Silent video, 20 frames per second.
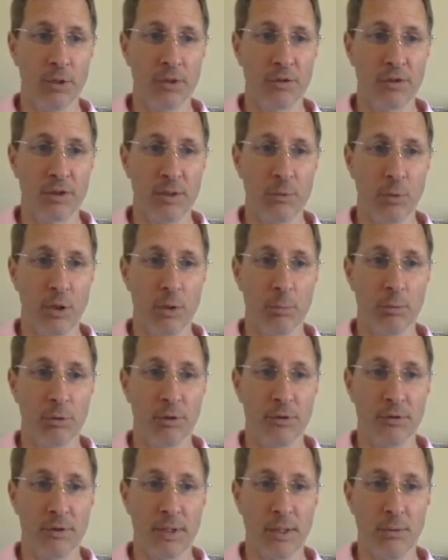And we can see
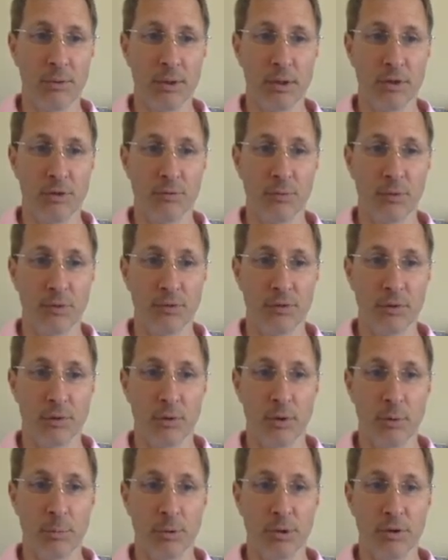what it prints out is
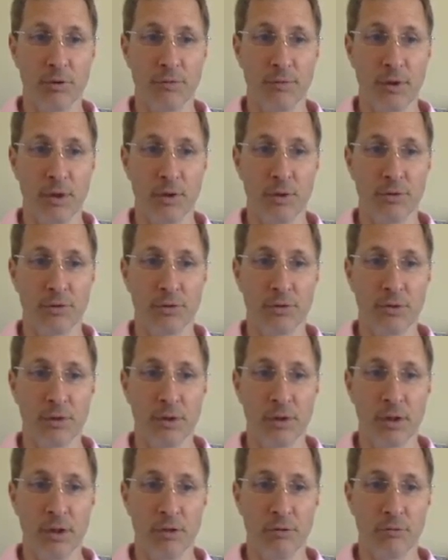for 0 it prints
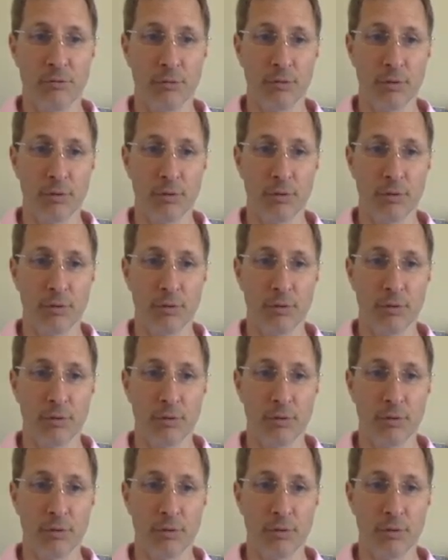false,